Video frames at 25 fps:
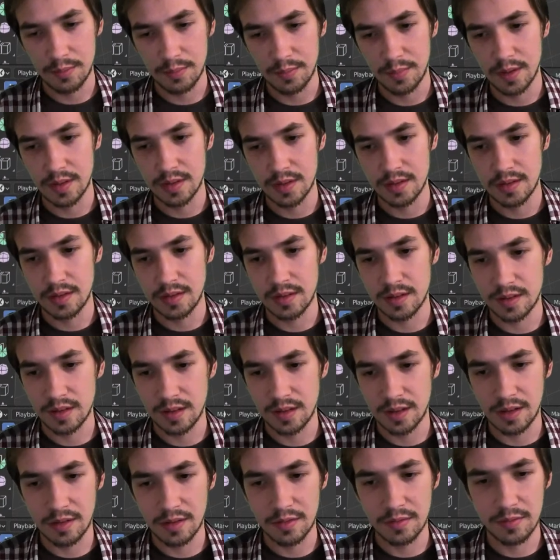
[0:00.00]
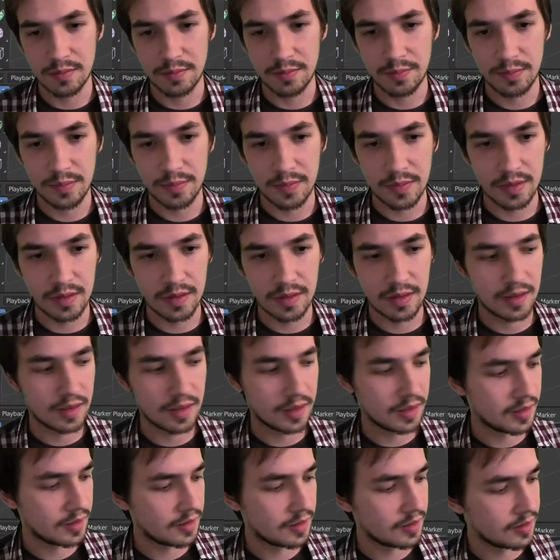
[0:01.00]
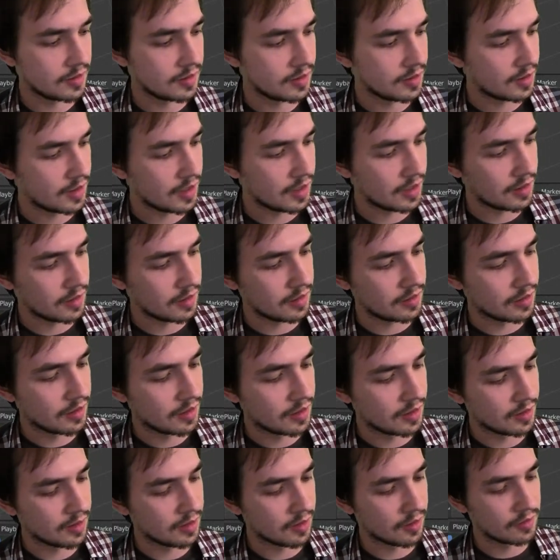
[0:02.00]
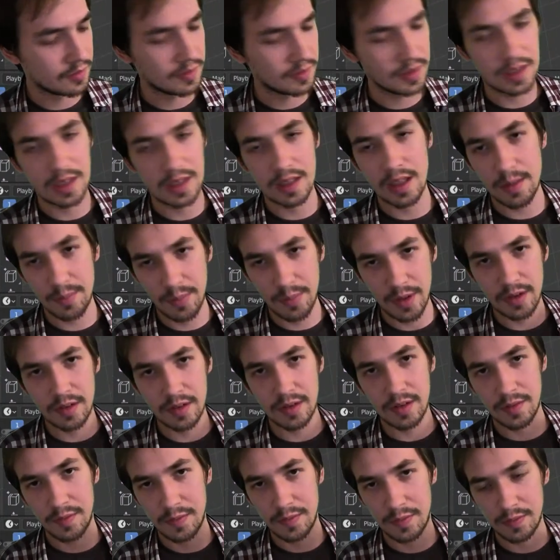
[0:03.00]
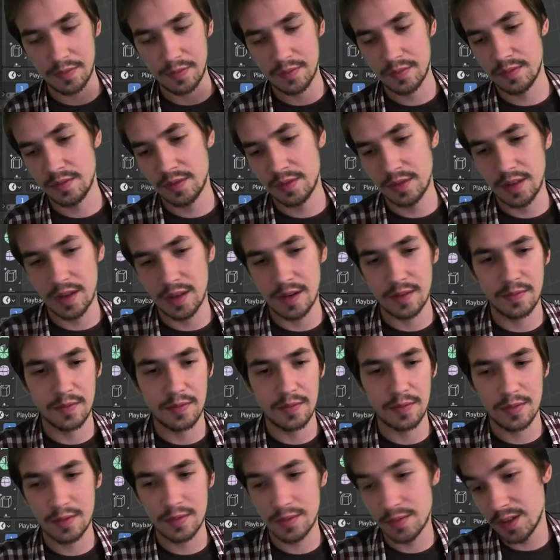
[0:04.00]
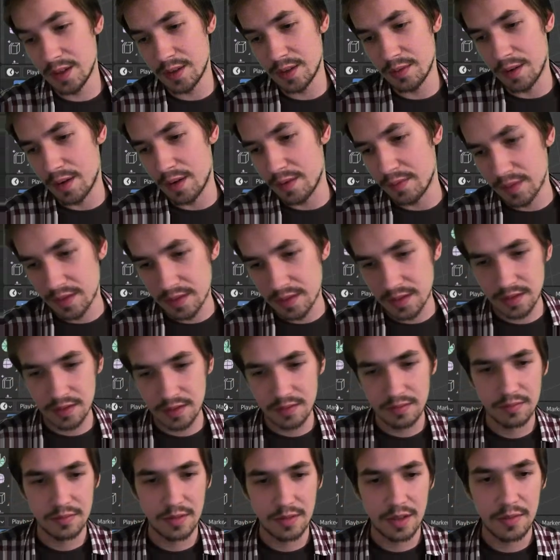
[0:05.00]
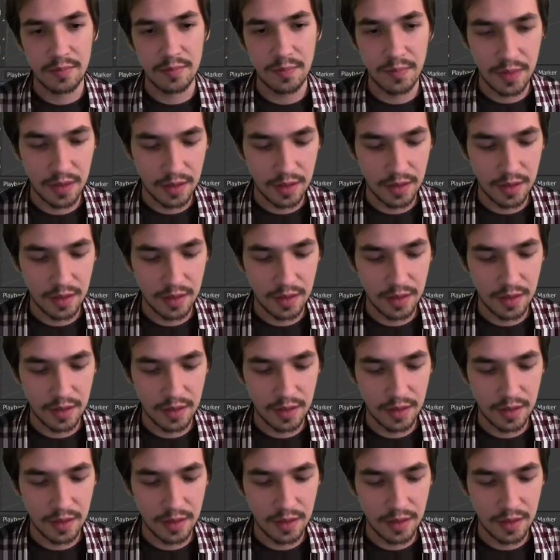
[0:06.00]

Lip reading: But it's a lot better if you have 3D reference, right?